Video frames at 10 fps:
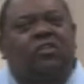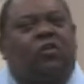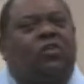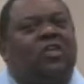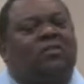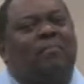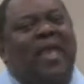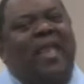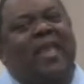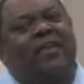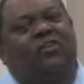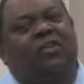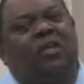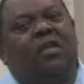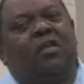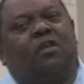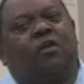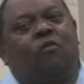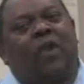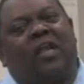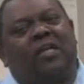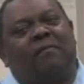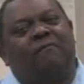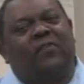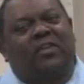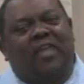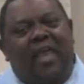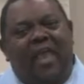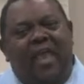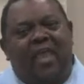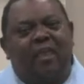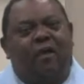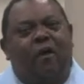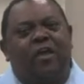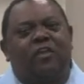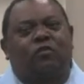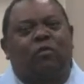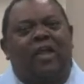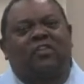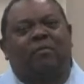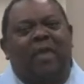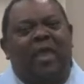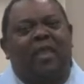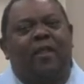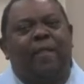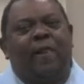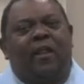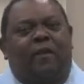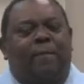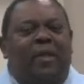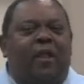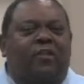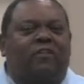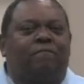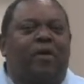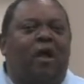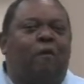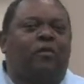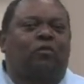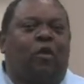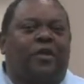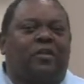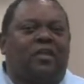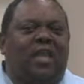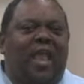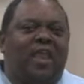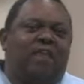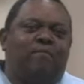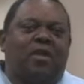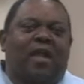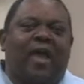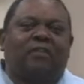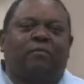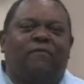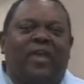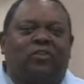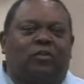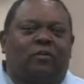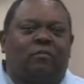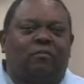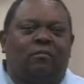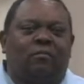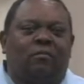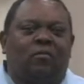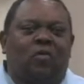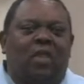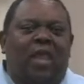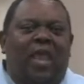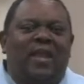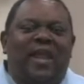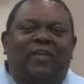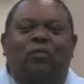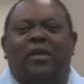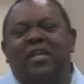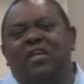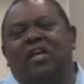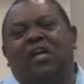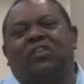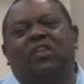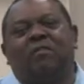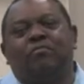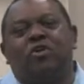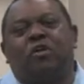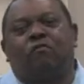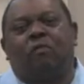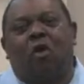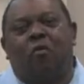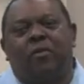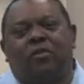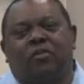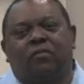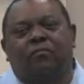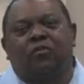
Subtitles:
So this man's curriculum vitae, or his resume, because if Paul was working today, he'd be a college professor. And that's what he does in the book of Romans.